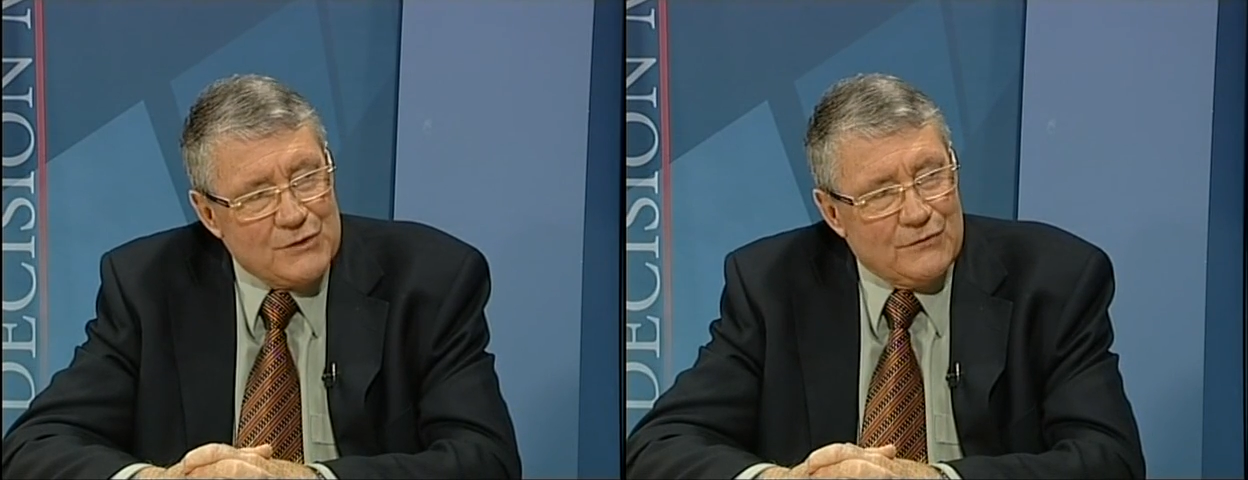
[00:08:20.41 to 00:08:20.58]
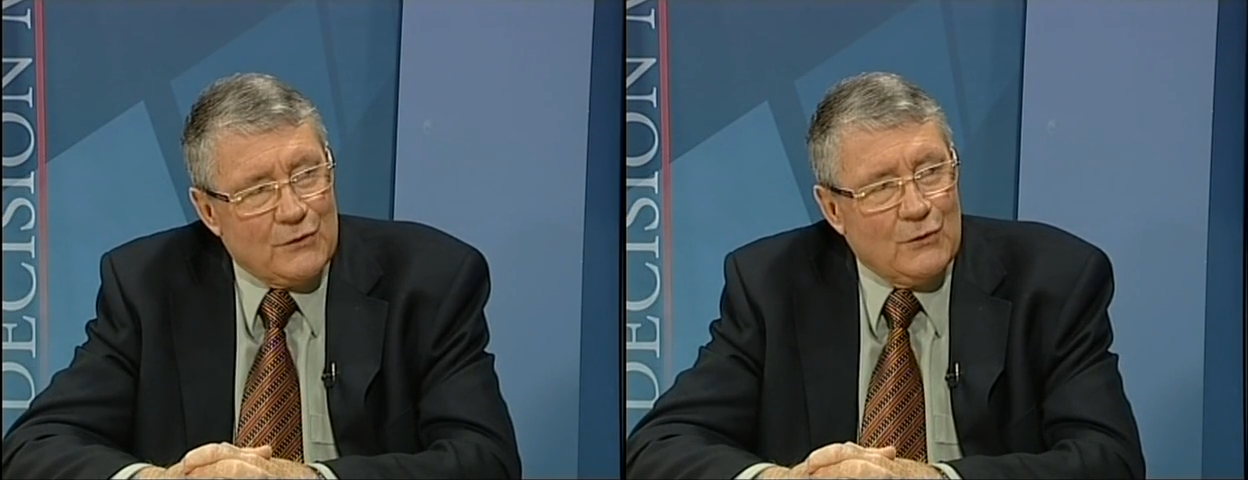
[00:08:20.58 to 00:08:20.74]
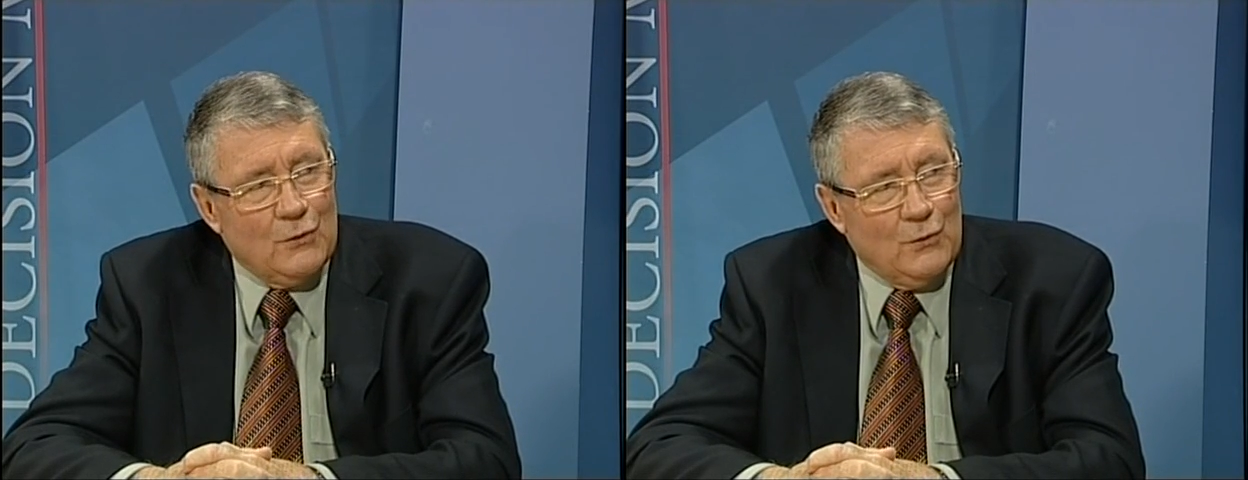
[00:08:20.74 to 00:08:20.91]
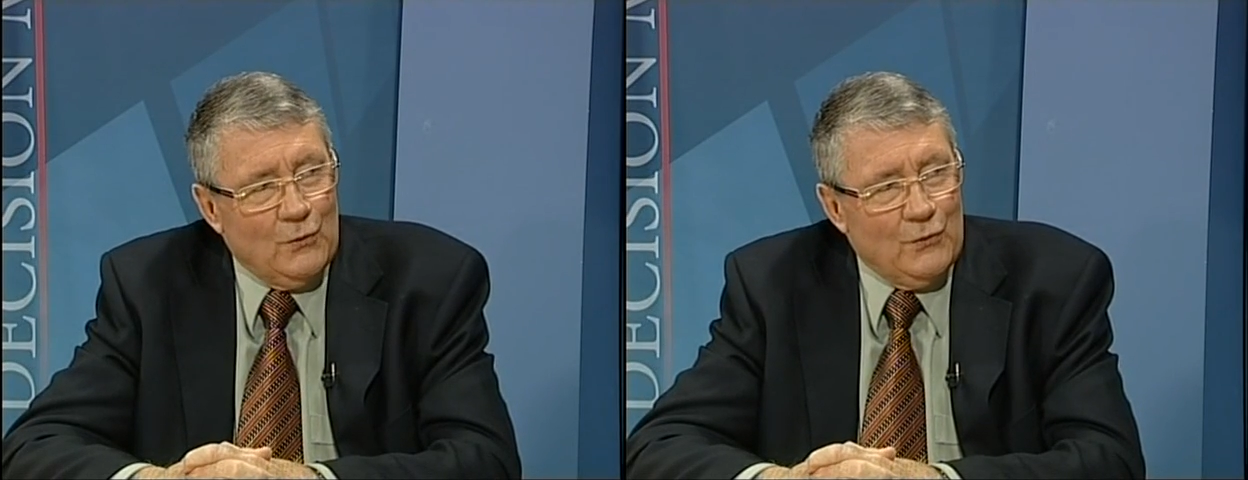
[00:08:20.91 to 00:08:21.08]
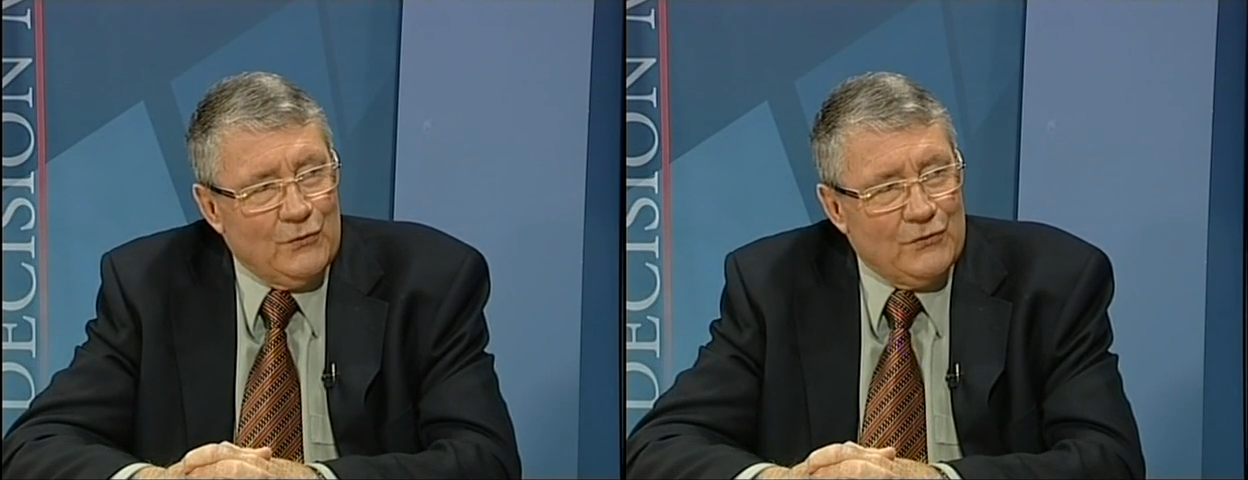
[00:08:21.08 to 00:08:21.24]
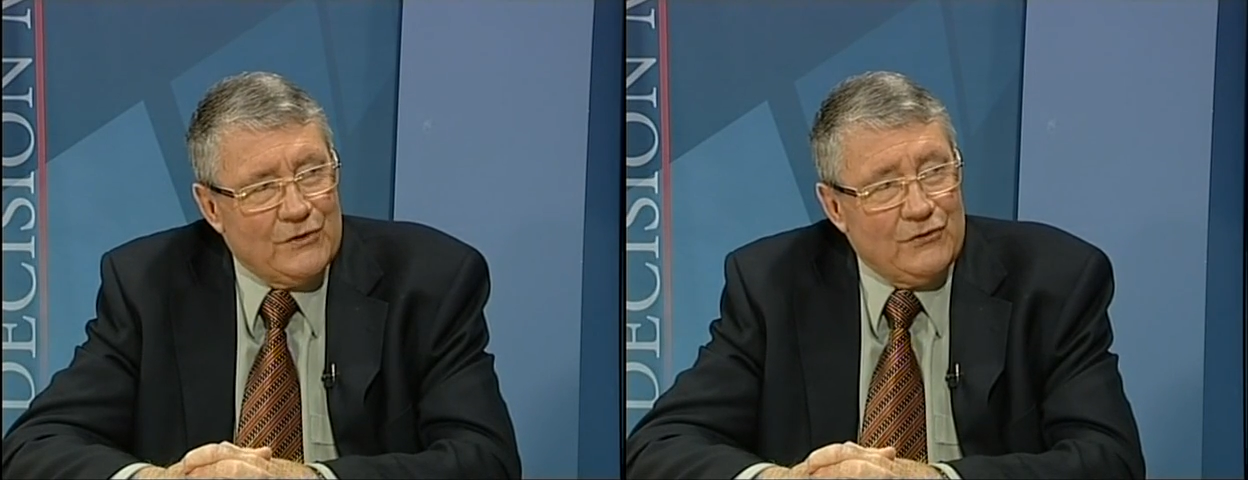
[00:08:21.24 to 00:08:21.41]
of the
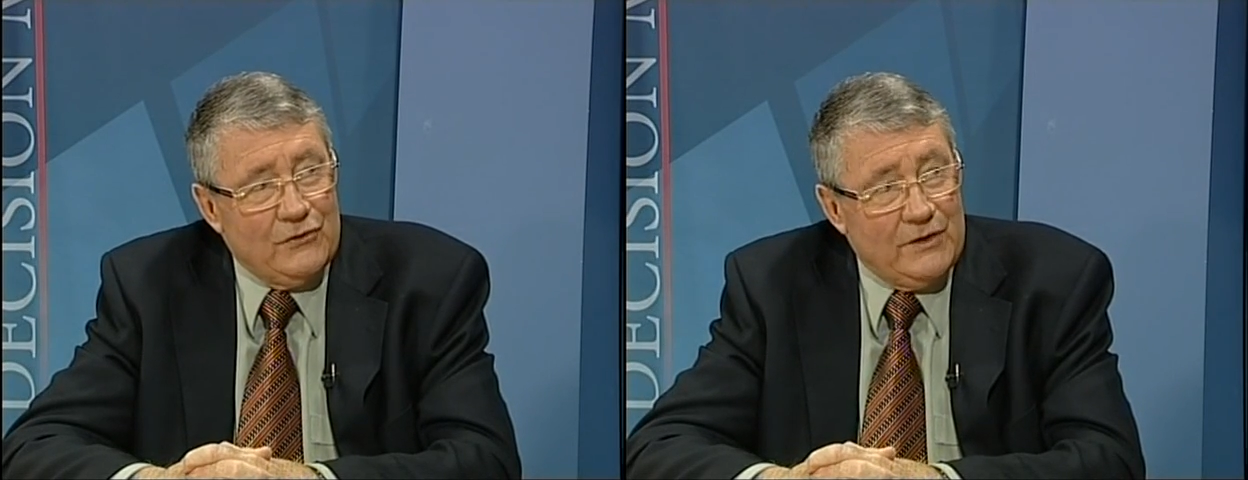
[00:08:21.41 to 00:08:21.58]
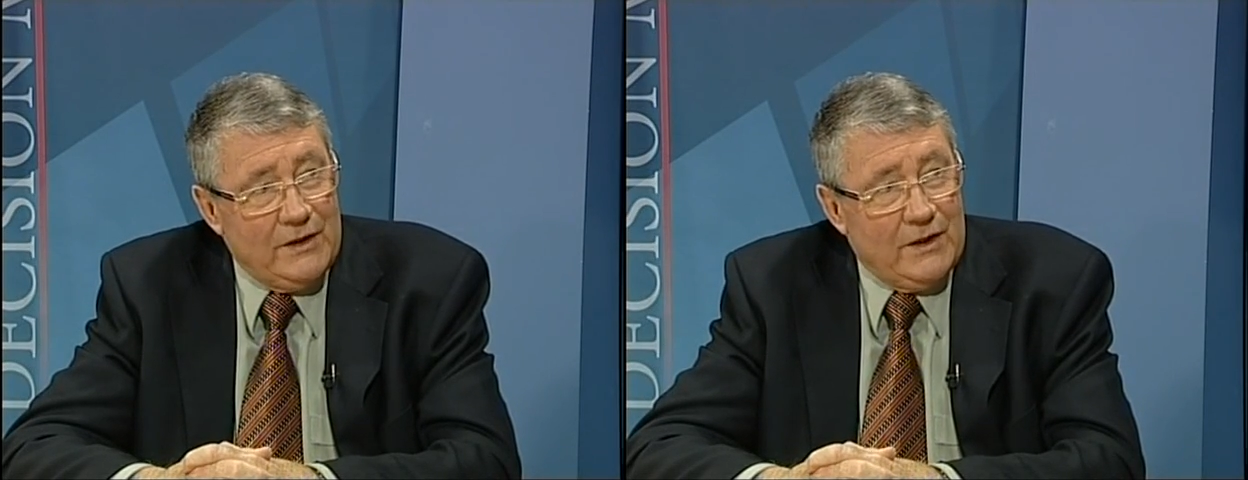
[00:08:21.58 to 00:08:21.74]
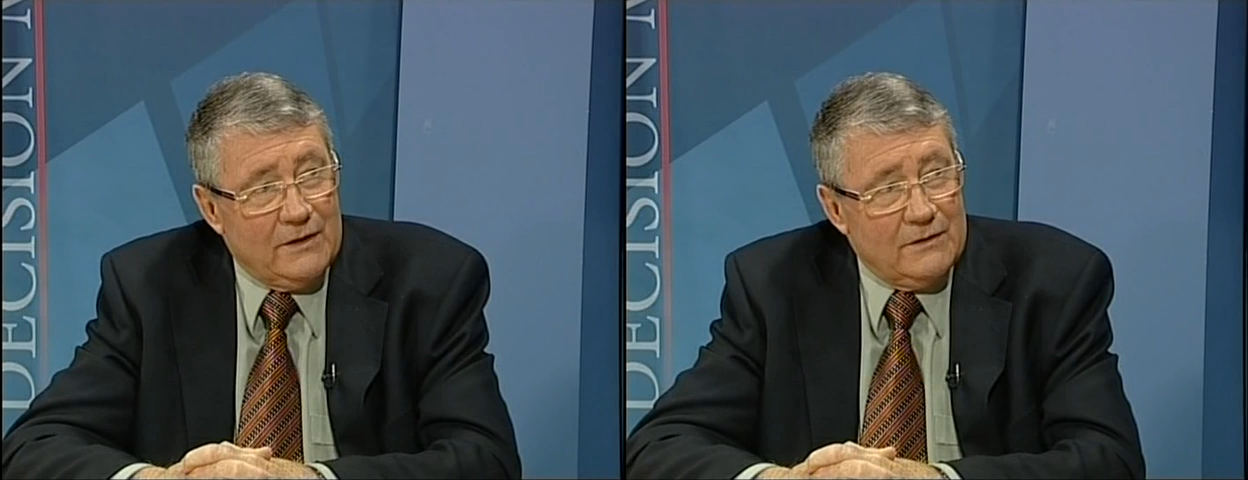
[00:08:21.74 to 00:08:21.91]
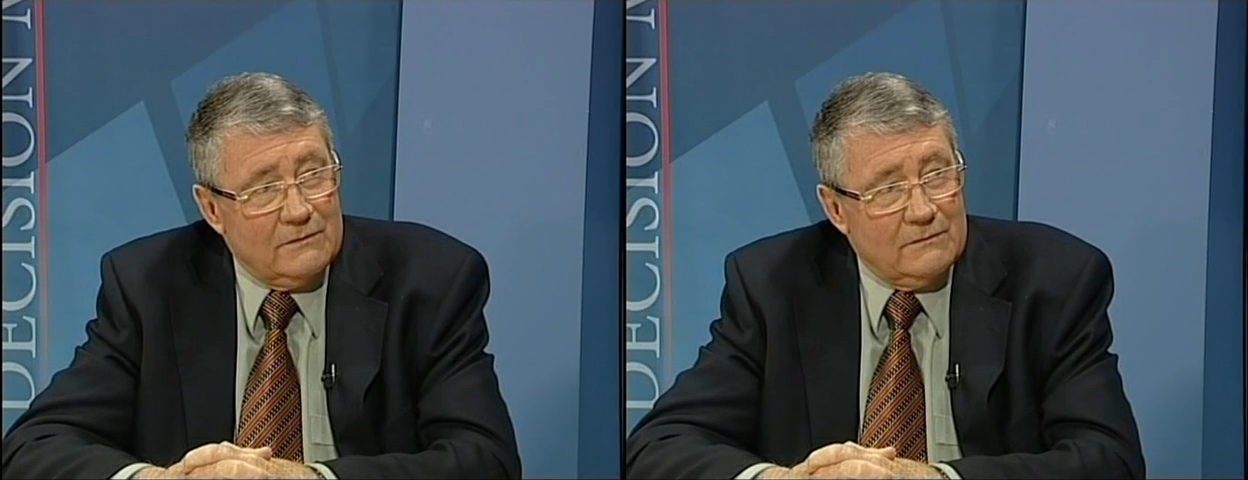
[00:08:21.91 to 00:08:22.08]
calls that you get